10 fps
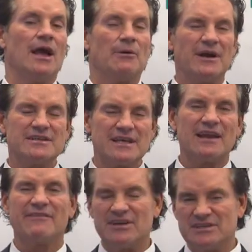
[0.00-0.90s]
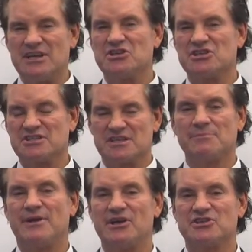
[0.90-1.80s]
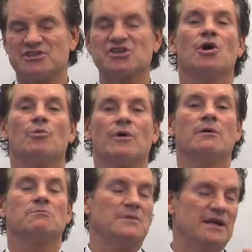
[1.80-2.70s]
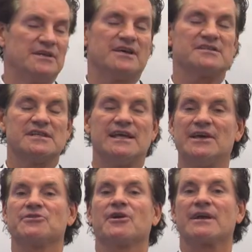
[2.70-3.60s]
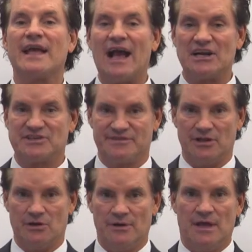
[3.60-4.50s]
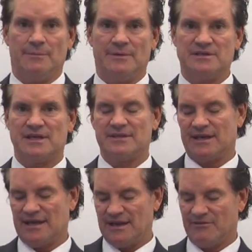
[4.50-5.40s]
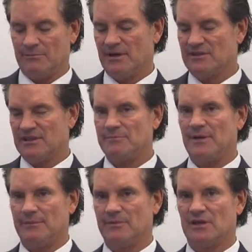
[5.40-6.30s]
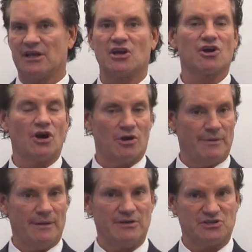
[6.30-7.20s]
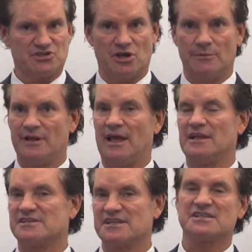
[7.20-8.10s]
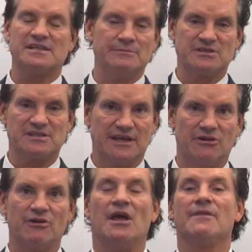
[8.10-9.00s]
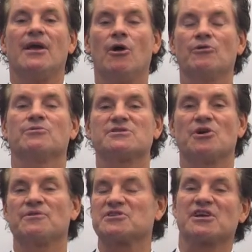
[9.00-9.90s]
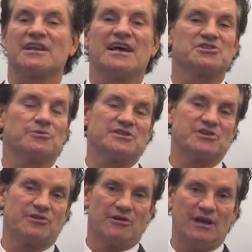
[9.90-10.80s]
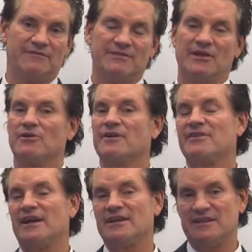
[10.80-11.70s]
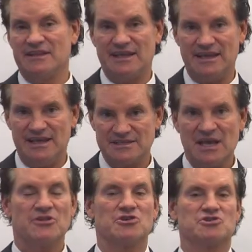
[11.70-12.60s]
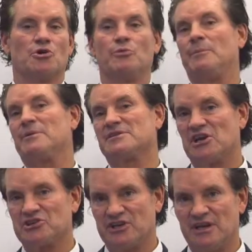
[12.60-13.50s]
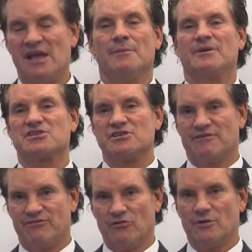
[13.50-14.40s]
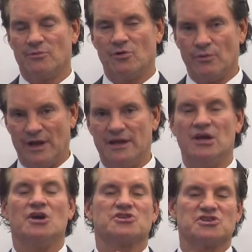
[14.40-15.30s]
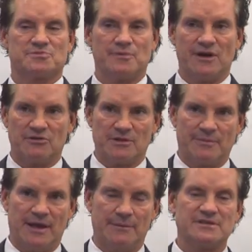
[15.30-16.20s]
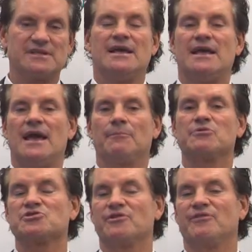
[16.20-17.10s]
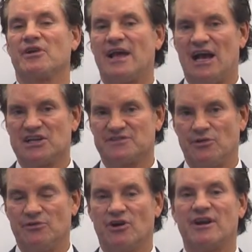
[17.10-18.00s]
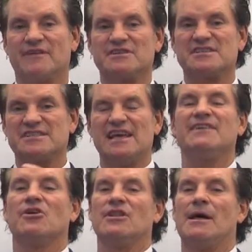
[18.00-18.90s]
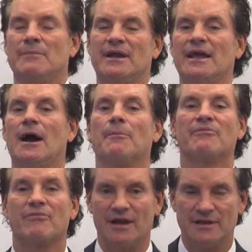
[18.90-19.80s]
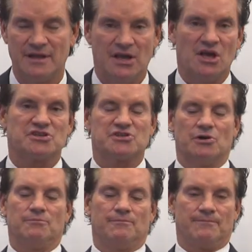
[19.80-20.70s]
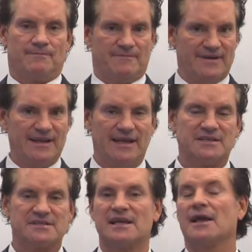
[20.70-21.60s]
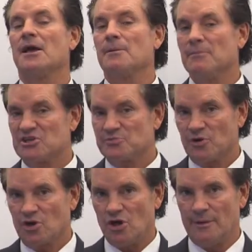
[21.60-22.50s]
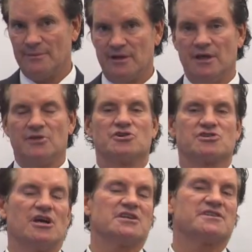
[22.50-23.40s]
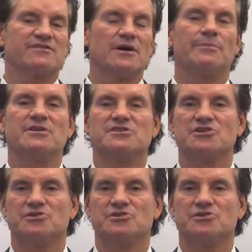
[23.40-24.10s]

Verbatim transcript: Why is that advantageous to some patients? Well, it doesn't hit their cash flow. It means that they can have a monthly payment, like a car payment installment, and 60 months later, they own a result that's gonna last the rest of their life. They don't have to hand in the keys, there's no repossession, but it's an affordable way to spread out the payments and preserve your cash flow and not have to save all that money up front. So financing, much more common. There's lots of companies that